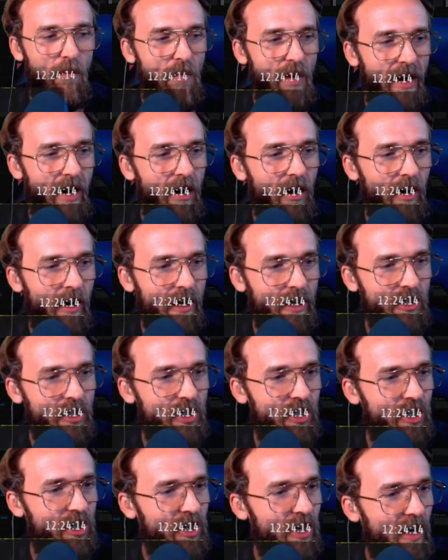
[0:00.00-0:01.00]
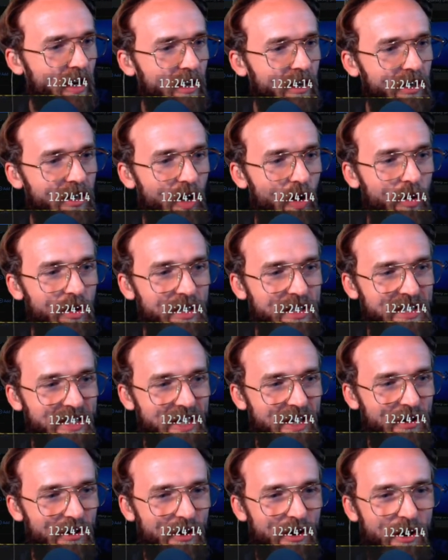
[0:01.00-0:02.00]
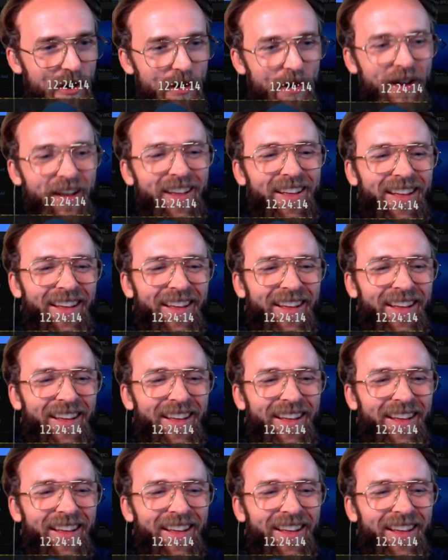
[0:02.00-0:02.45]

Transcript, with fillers: Bearish. Going to zero.